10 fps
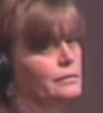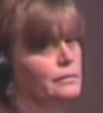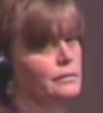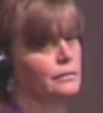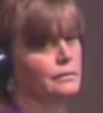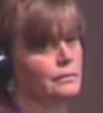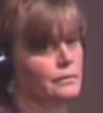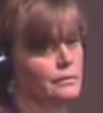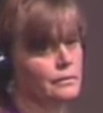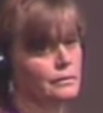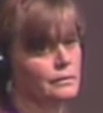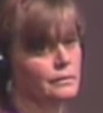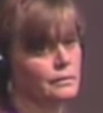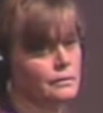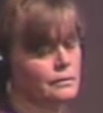
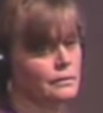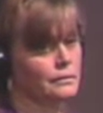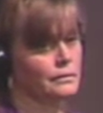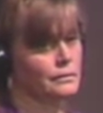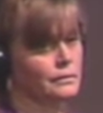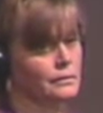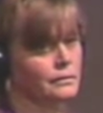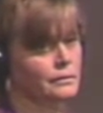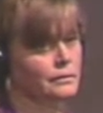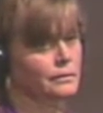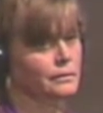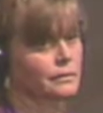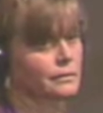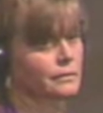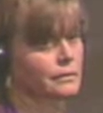
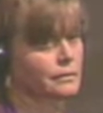Nobody speaks.